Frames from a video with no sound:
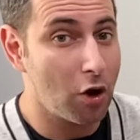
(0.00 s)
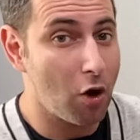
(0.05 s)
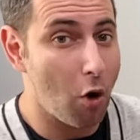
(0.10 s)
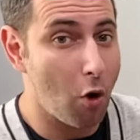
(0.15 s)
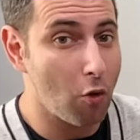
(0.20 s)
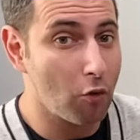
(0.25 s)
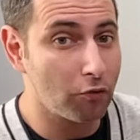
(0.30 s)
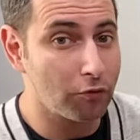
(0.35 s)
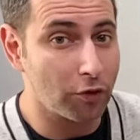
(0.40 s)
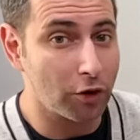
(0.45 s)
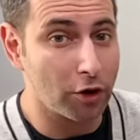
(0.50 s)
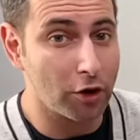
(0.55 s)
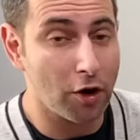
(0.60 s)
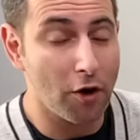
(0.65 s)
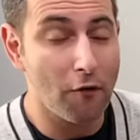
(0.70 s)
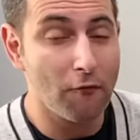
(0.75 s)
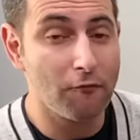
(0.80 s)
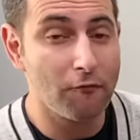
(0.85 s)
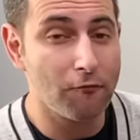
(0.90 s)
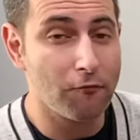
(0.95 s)
Over
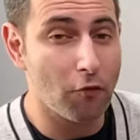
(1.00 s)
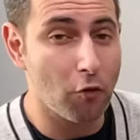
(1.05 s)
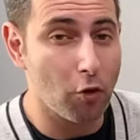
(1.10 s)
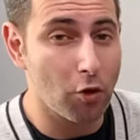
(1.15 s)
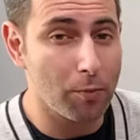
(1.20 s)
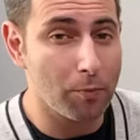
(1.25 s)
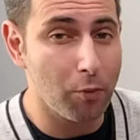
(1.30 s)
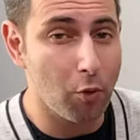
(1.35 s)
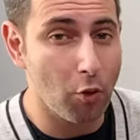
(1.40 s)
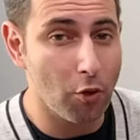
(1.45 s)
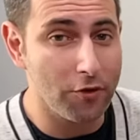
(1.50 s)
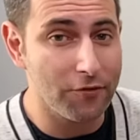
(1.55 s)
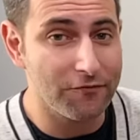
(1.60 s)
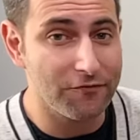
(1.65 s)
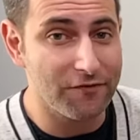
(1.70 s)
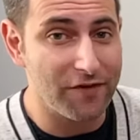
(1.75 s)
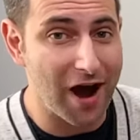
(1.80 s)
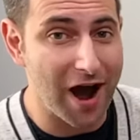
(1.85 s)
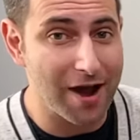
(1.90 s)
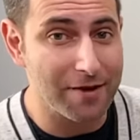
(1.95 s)
four point
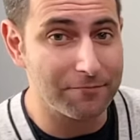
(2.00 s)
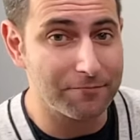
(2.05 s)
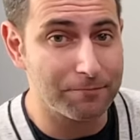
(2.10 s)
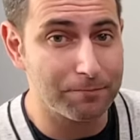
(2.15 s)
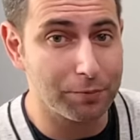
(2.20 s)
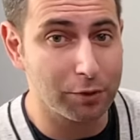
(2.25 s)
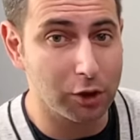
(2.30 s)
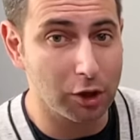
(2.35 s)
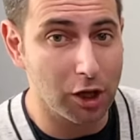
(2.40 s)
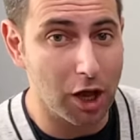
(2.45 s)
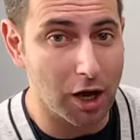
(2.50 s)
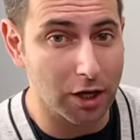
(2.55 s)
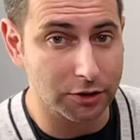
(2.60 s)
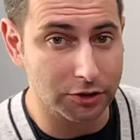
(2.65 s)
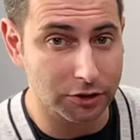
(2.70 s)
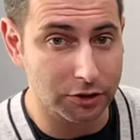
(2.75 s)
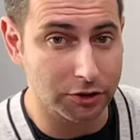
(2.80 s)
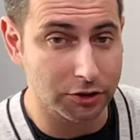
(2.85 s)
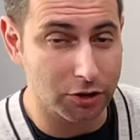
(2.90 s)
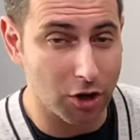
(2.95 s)
five
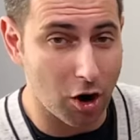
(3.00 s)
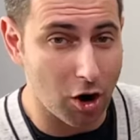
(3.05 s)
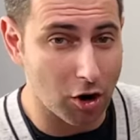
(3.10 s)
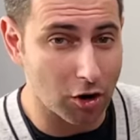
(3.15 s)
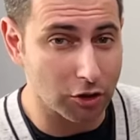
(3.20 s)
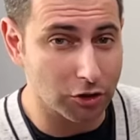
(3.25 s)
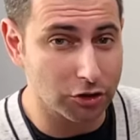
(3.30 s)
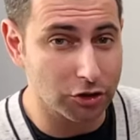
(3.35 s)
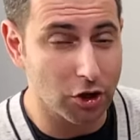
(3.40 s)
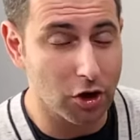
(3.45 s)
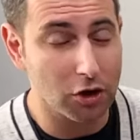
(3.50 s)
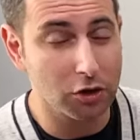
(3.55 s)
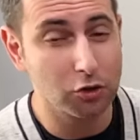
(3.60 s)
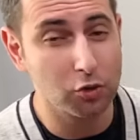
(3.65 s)
plus stars,